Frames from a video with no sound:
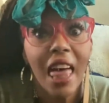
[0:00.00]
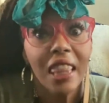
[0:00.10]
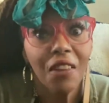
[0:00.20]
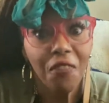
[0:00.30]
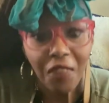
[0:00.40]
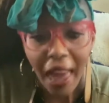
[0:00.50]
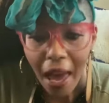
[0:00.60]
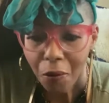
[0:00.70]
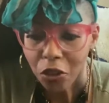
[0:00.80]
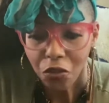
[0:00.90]
The
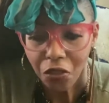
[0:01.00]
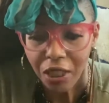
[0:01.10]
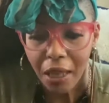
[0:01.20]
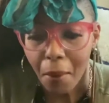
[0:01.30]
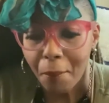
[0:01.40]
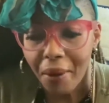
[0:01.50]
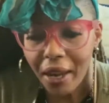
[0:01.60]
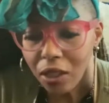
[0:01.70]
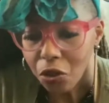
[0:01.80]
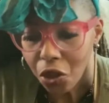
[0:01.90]
flowers for them,
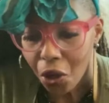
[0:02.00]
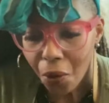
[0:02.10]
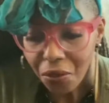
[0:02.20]
but you know,